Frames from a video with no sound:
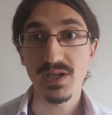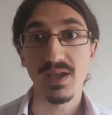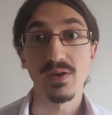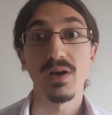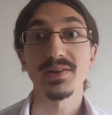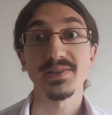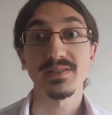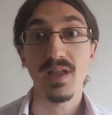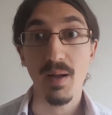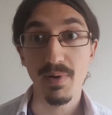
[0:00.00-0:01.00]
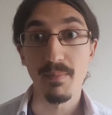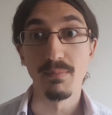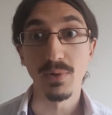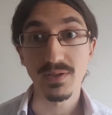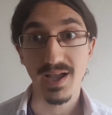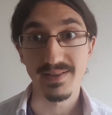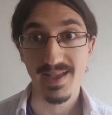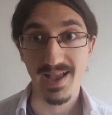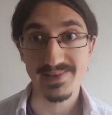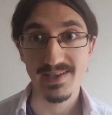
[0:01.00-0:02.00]
You got to stop
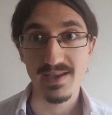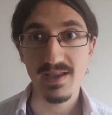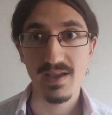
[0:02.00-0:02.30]
multitasking